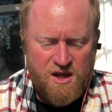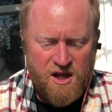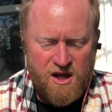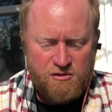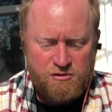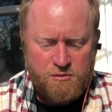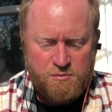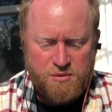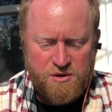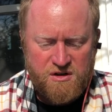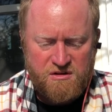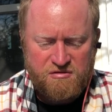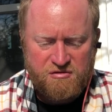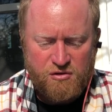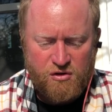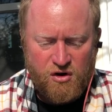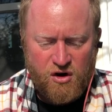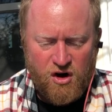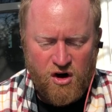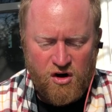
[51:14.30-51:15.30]
It will be
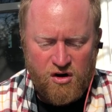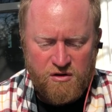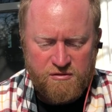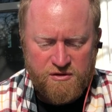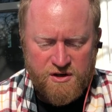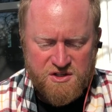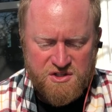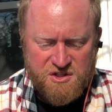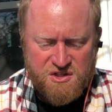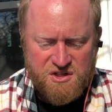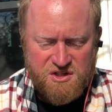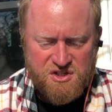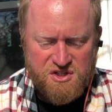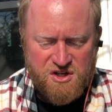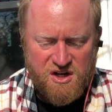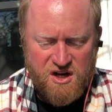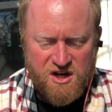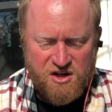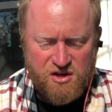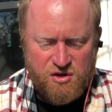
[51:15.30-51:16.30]
for all of us to
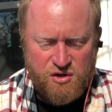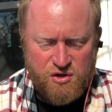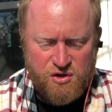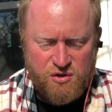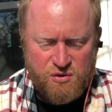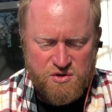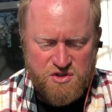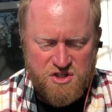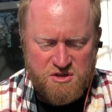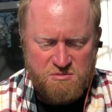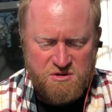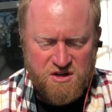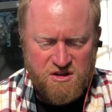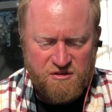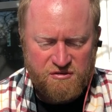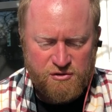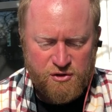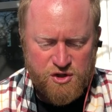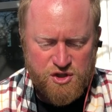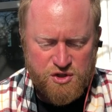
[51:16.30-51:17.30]
decide who is to be
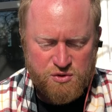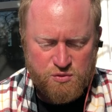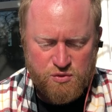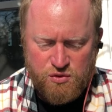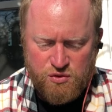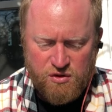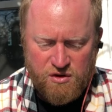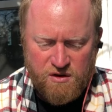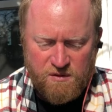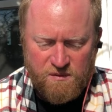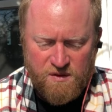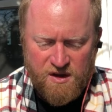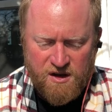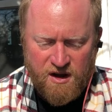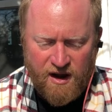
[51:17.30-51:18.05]
the first ruler,